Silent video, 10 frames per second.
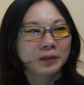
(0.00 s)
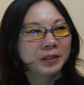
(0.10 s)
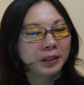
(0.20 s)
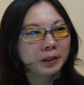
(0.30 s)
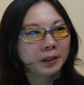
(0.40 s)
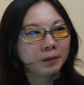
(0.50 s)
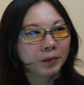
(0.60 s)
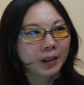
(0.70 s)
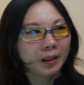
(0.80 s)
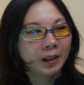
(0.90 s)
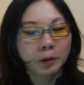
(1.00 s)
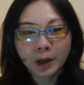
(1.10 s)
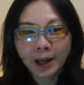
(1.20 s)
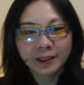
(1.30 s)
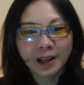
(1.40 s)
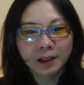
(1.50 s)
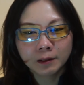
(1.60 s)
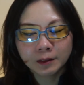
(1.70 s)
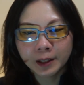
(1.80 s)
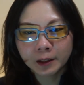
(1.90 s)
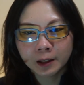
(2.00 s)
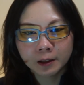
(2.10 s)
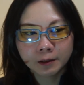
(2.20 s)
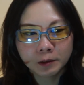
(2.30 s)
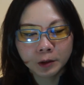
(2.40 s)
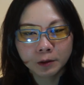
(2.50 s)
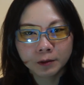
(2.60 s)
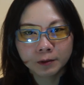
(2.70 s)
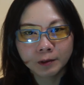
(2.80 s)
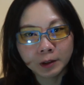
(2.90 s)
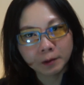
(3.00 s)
So, and now, like, you've,